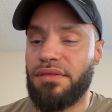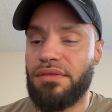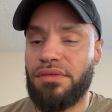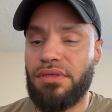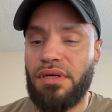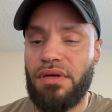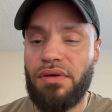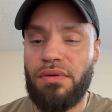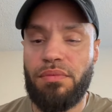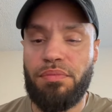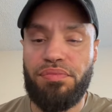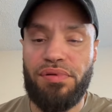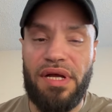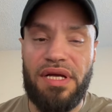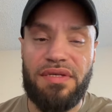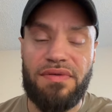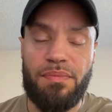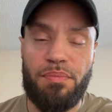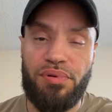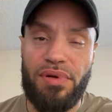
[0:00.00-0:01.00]
you know,
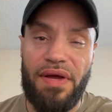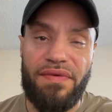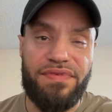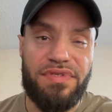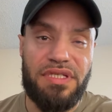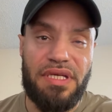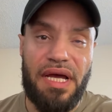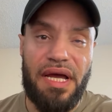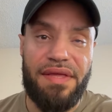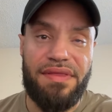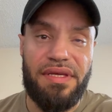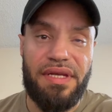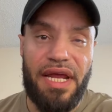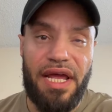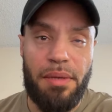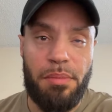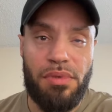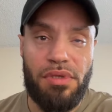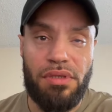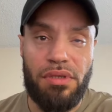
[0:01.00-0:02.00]
pro prophesy in the
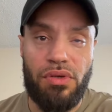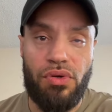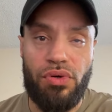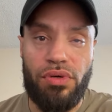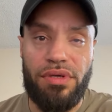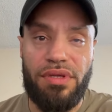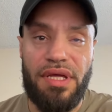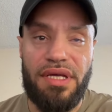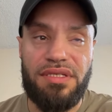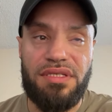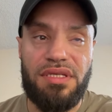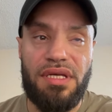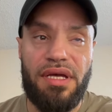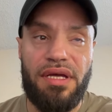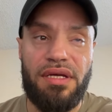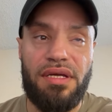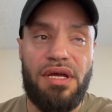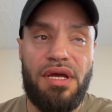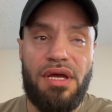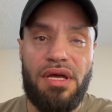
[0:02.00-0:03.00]
name of the Lord, or they
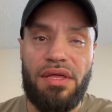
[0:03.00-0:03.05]
say,